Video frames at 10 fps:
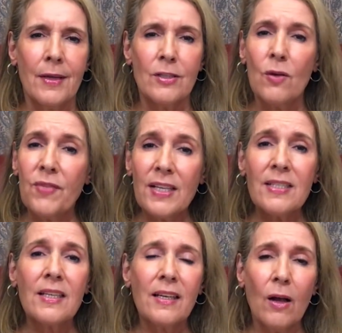So
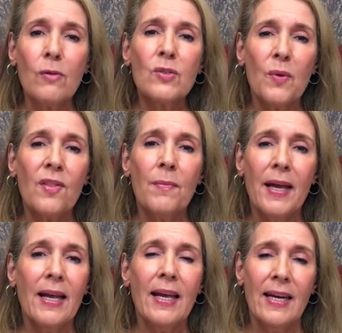this goes with
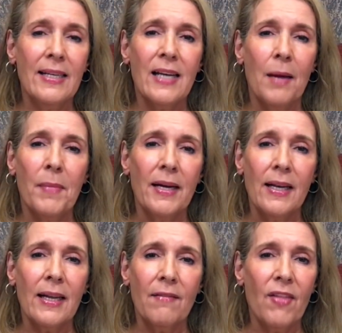me anytime I
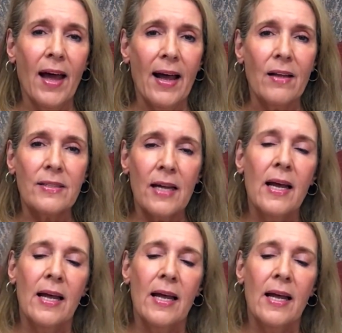leave the house.